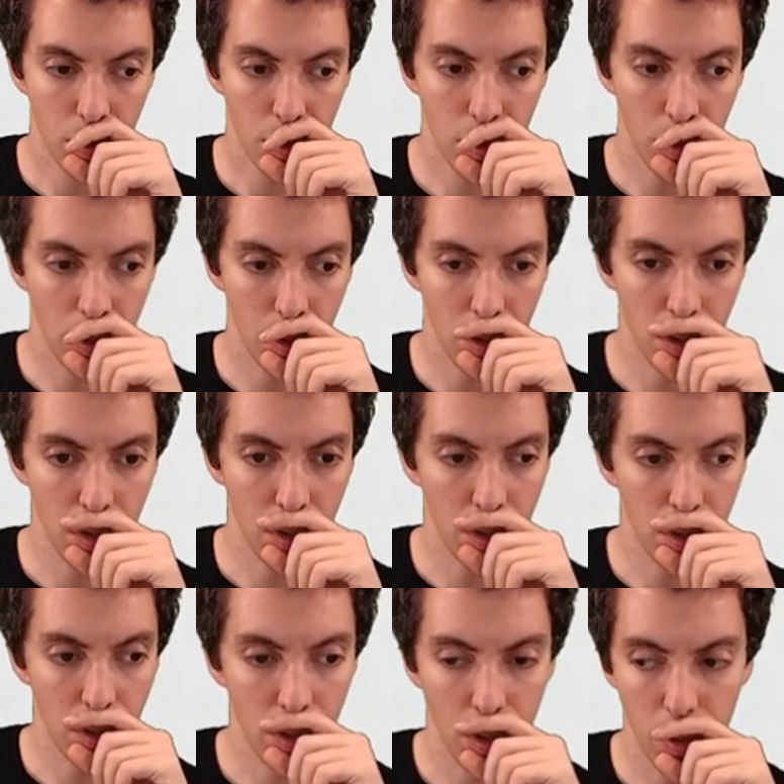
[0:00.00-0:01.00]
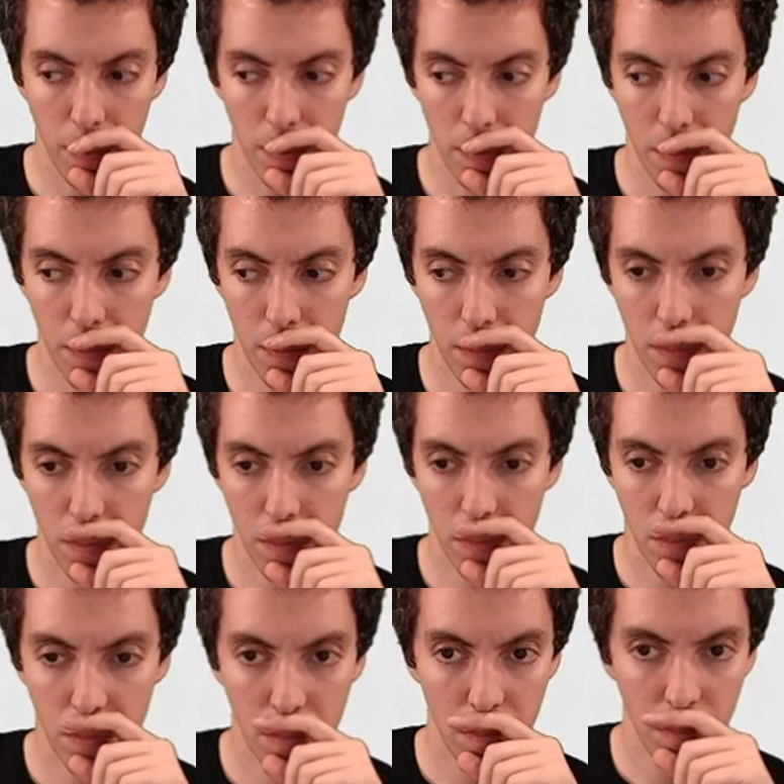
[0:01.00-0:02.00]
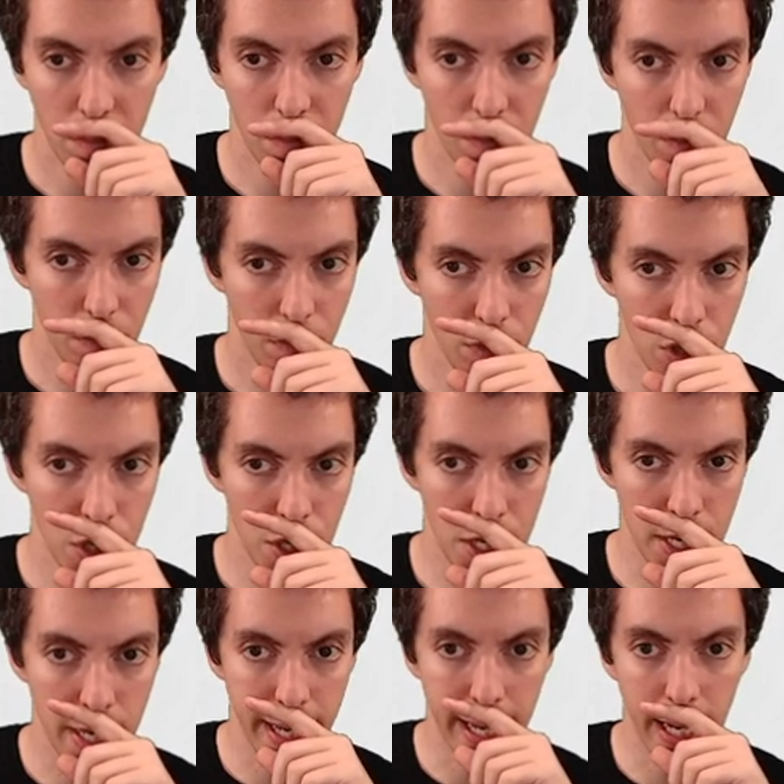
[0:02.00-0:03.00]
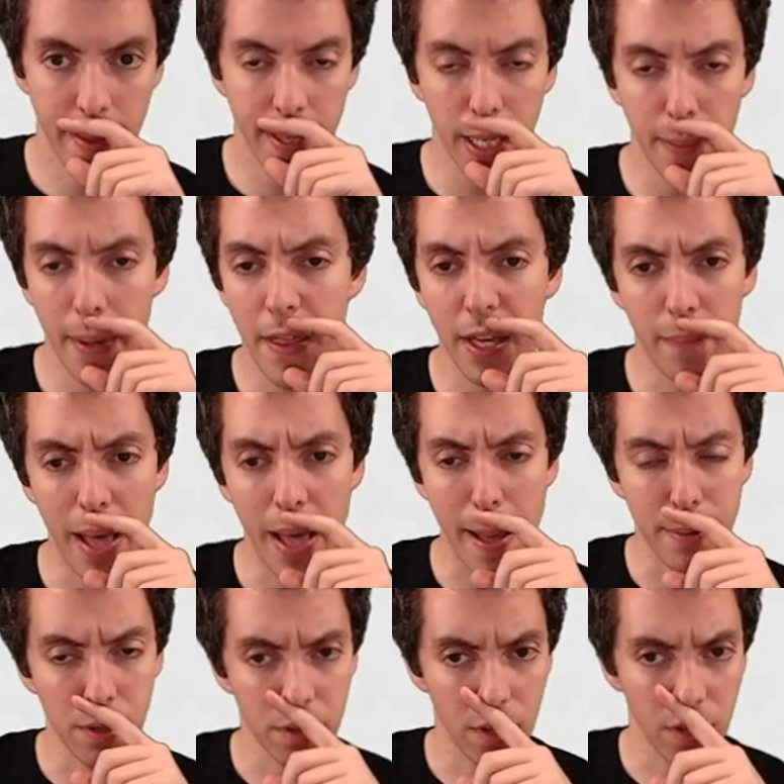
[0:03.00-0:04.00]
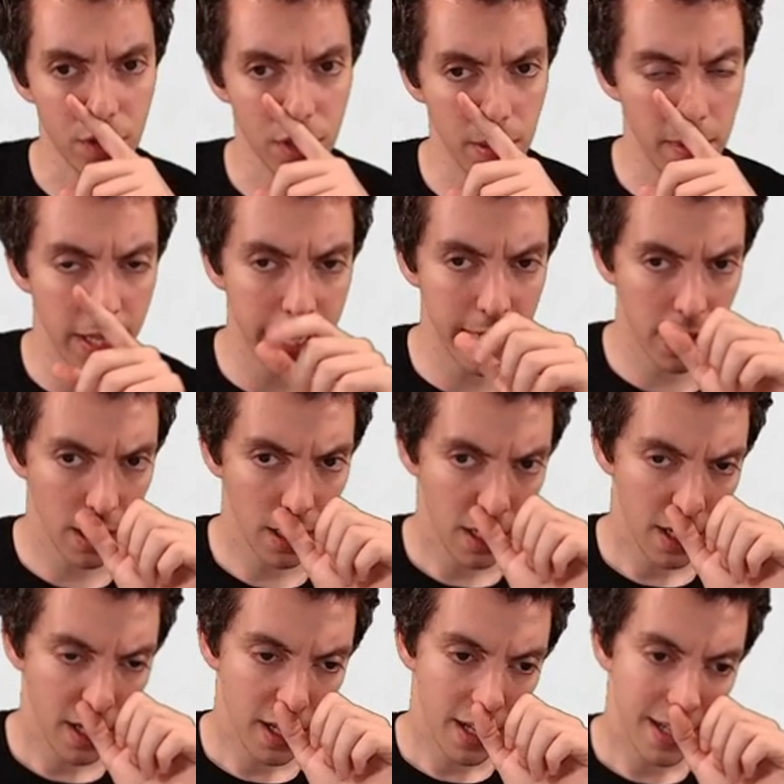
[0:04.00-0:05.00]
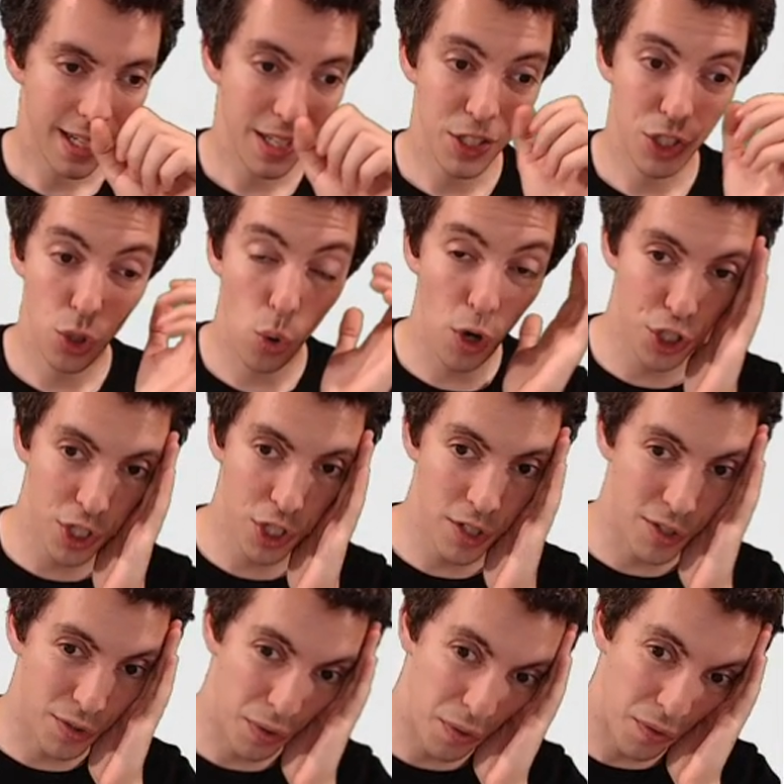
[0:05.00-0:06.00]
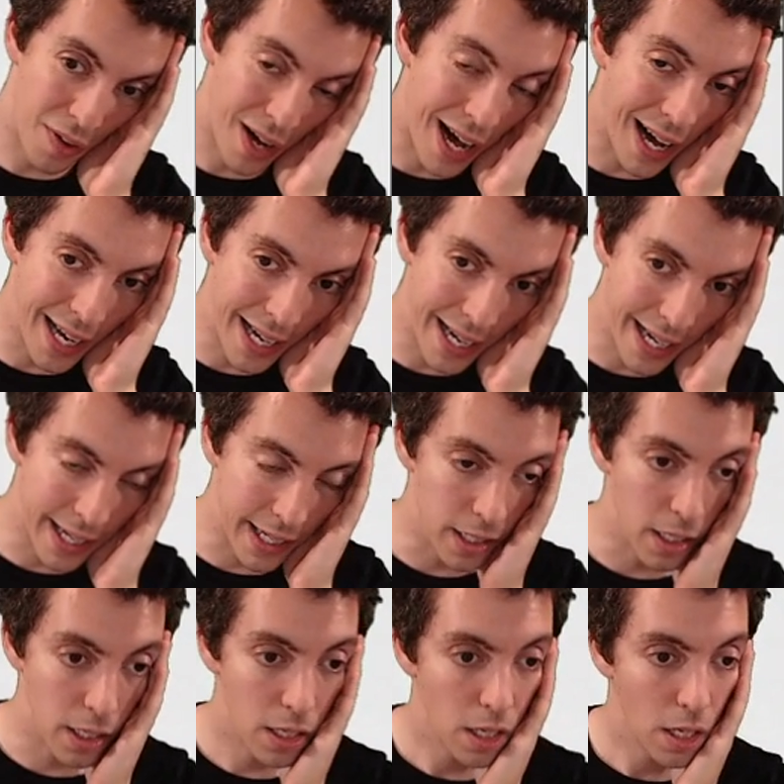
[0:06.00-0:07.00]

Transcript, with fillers: Um, yeah, I think I'm. I think I'm happy with this. I mean, like, contortion's fine.